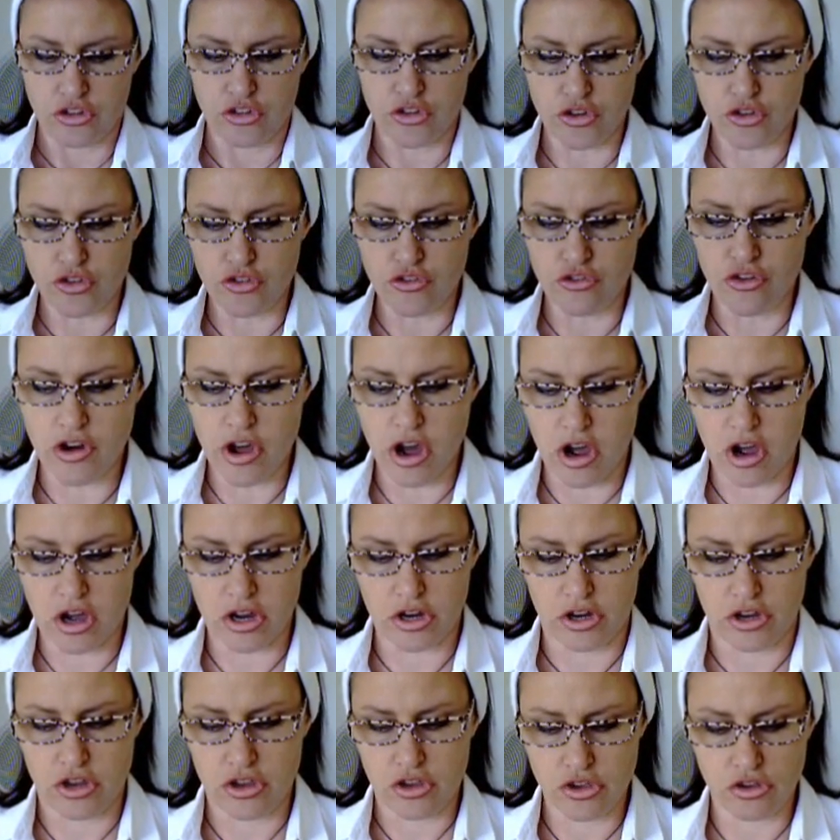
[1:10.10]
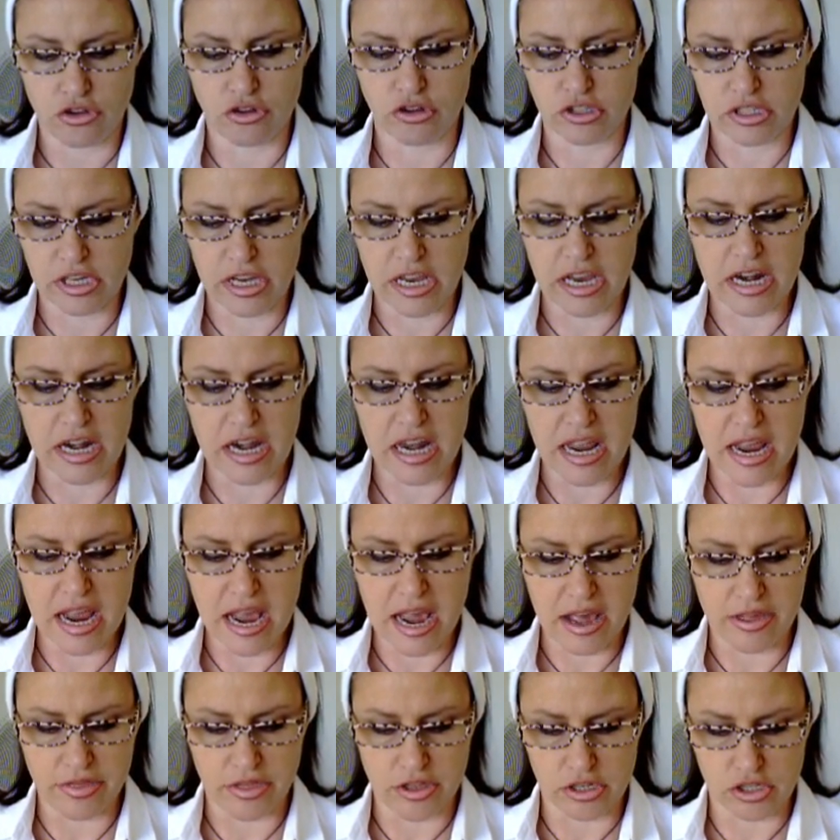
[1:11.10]
Do not use any
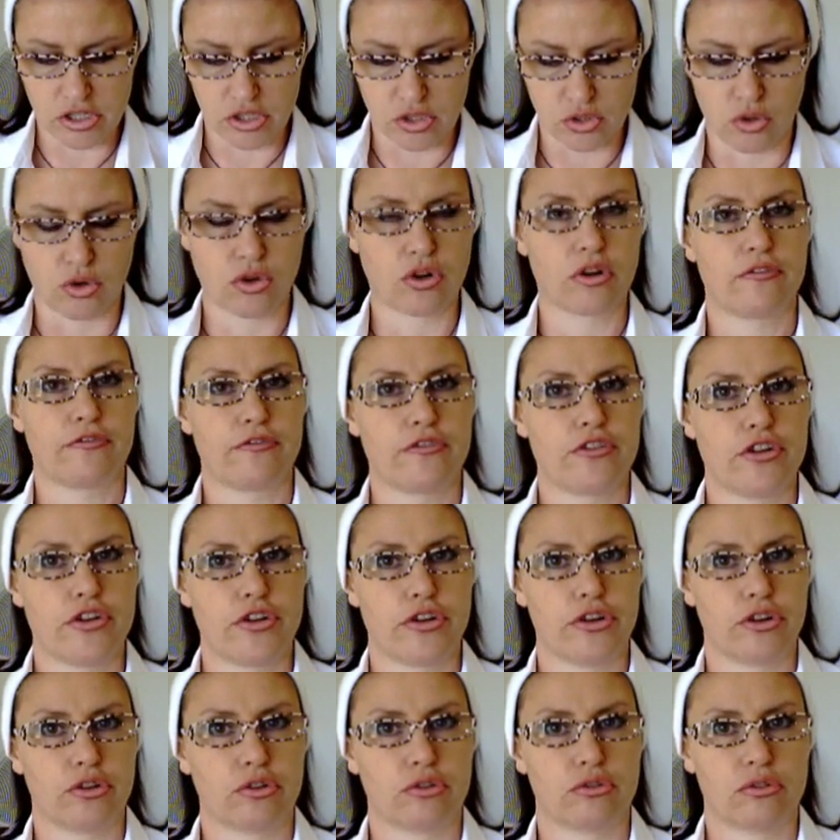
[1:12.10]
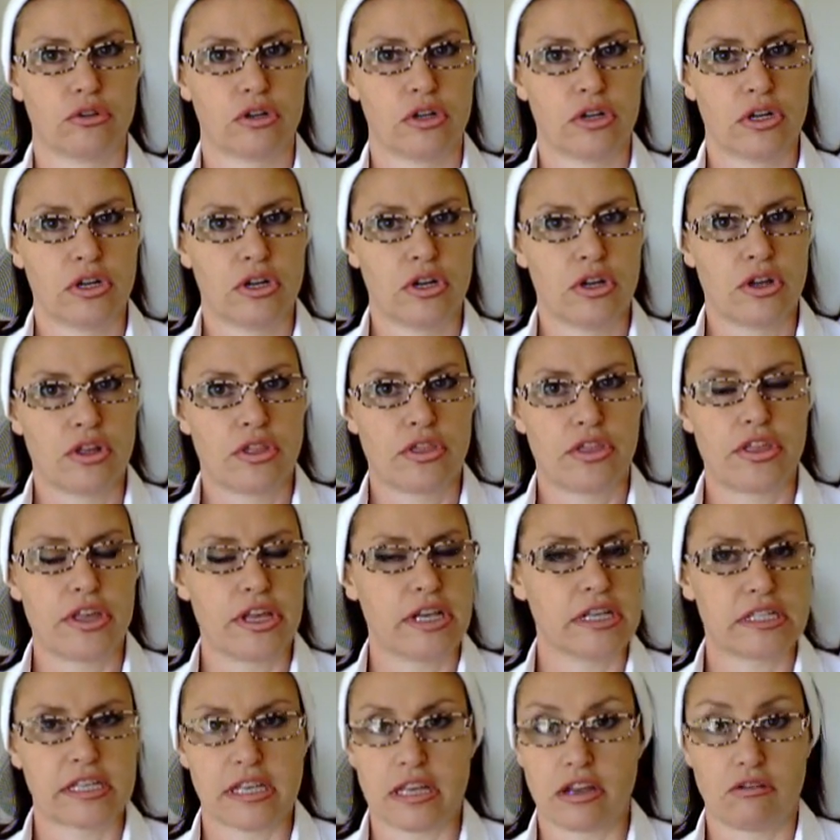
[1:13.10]
other sort of noodle.
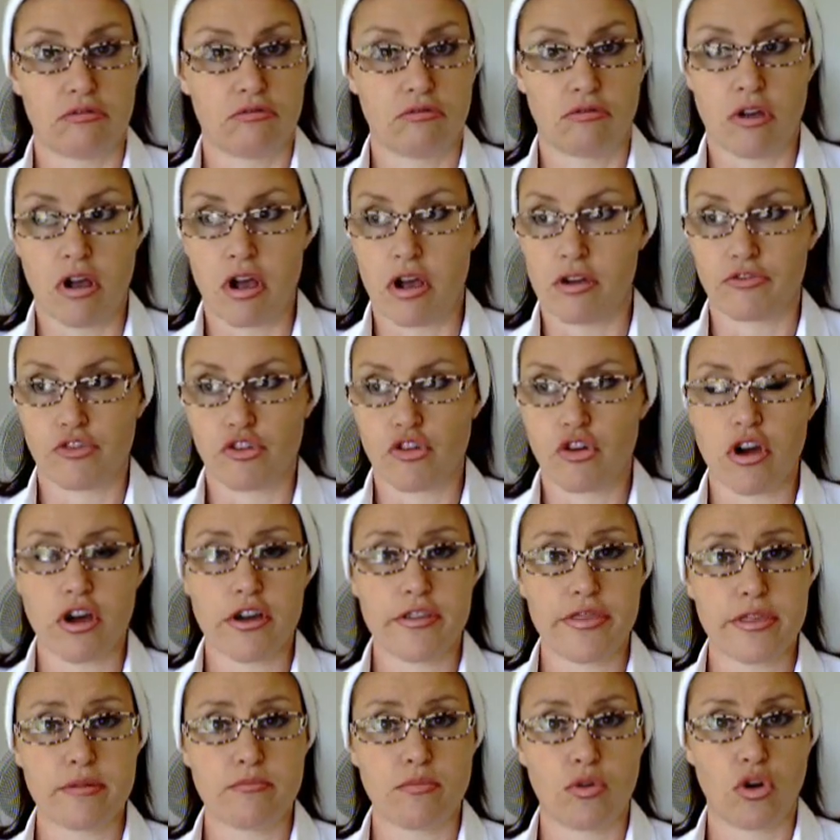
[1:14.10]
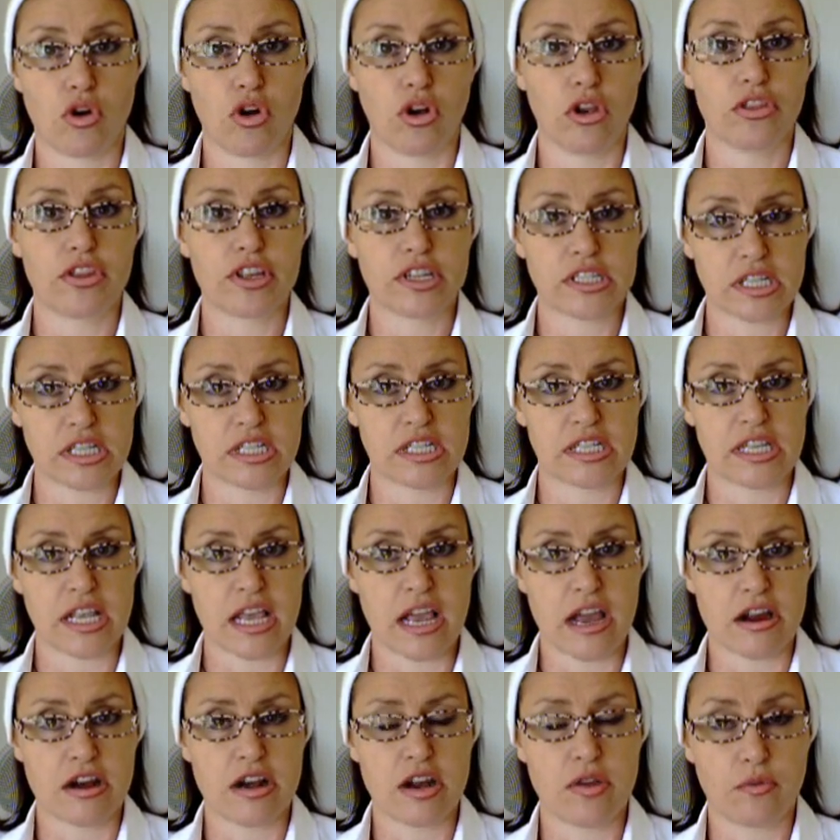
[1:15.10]
I've tried them all. This
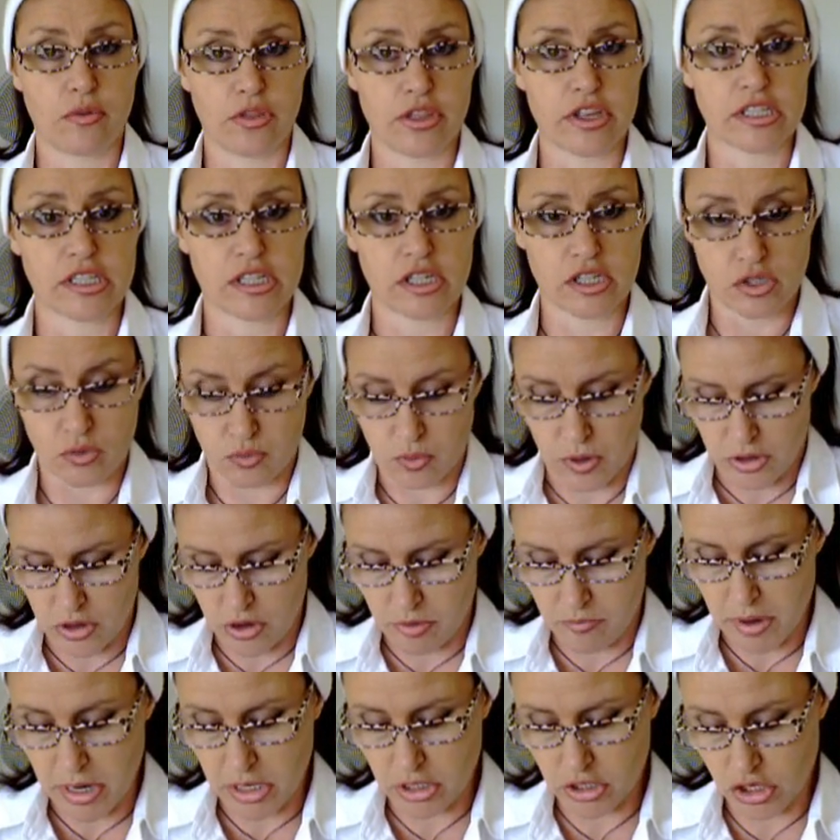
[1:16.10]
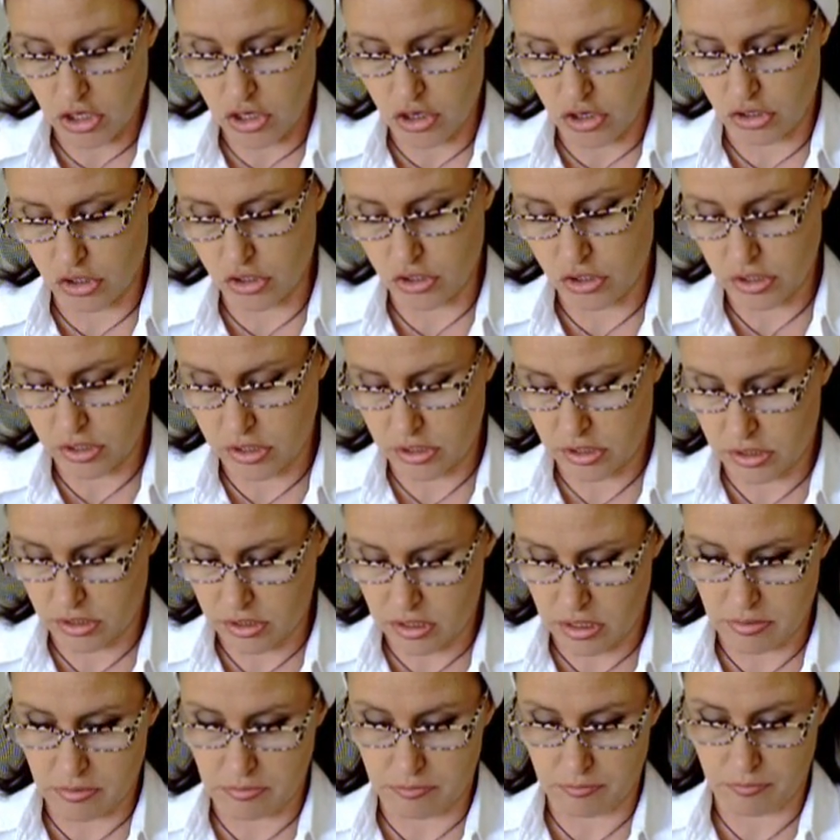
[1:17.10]
is what you're meant to use.
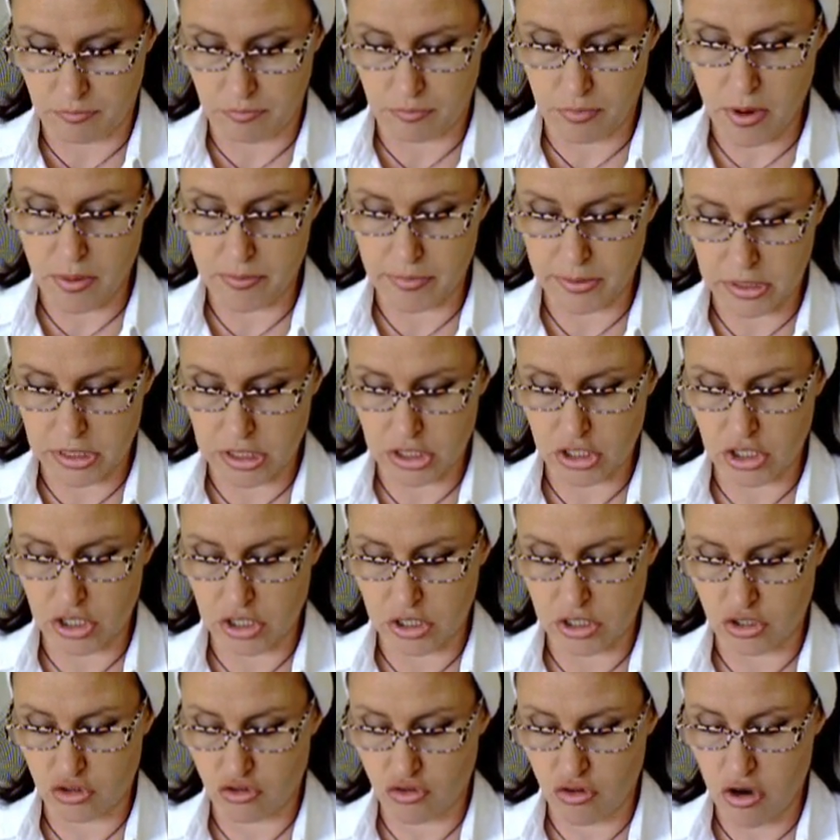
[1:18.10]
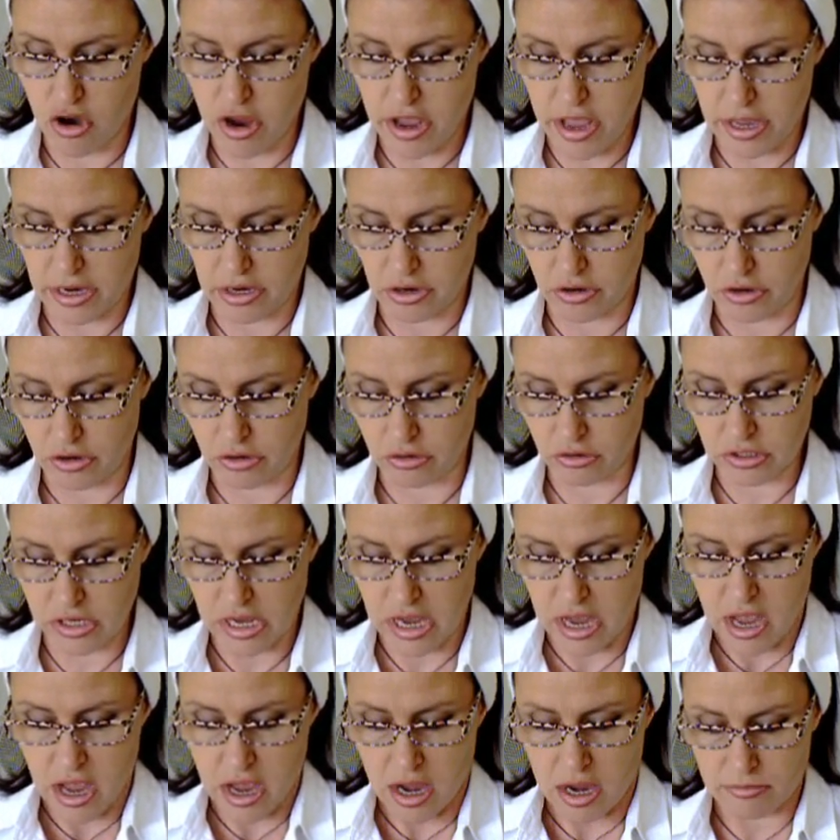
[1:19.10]
The proper dish is dry egg noodles.
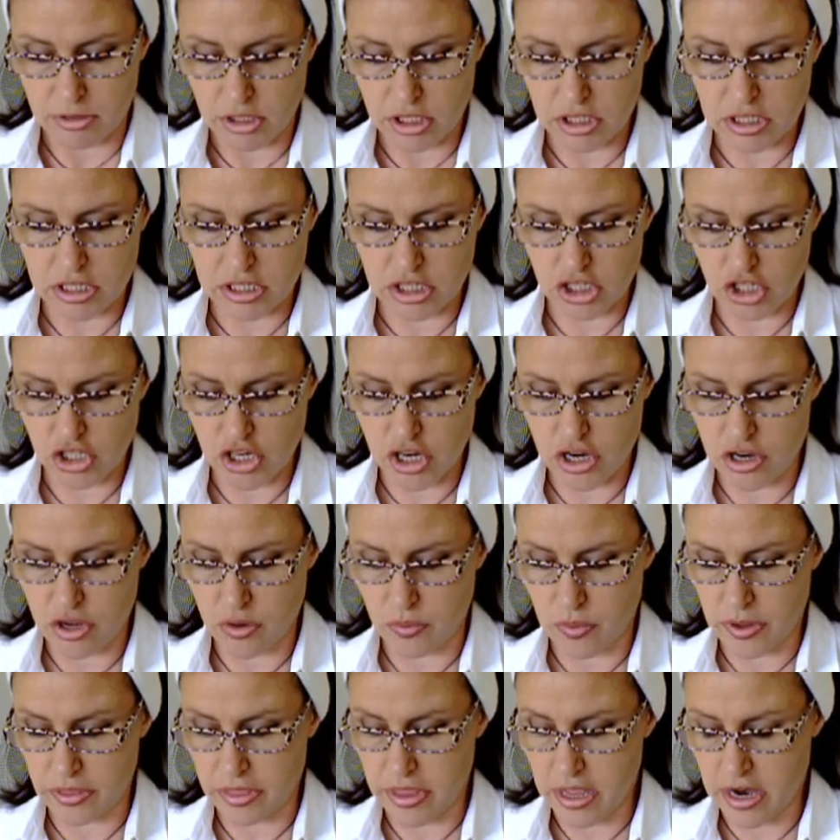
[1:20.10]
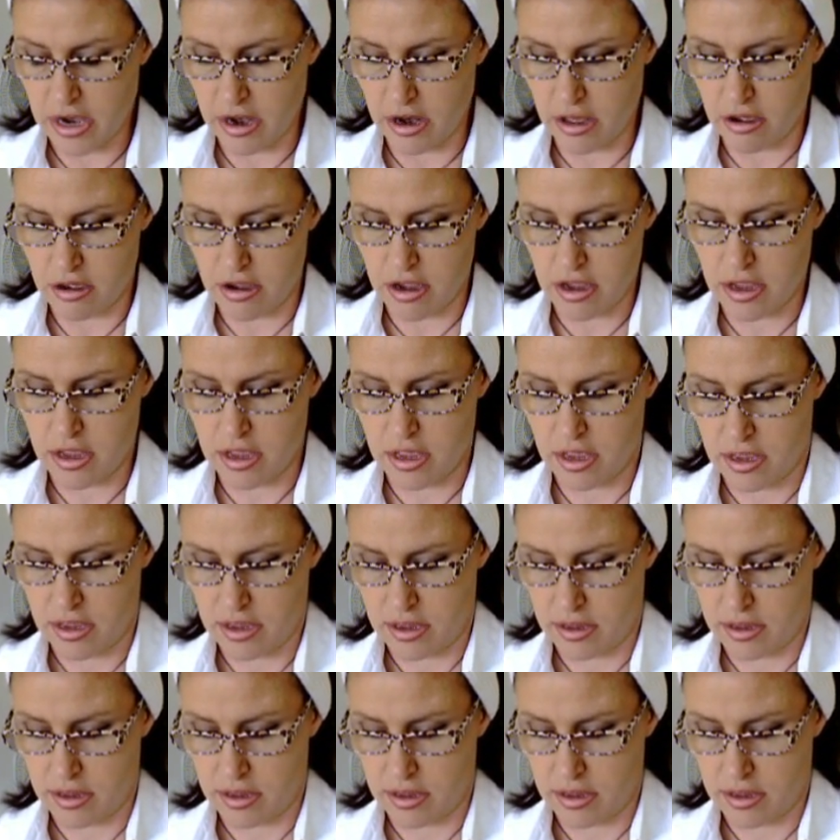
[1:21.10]
I'm just going to show you what they're like.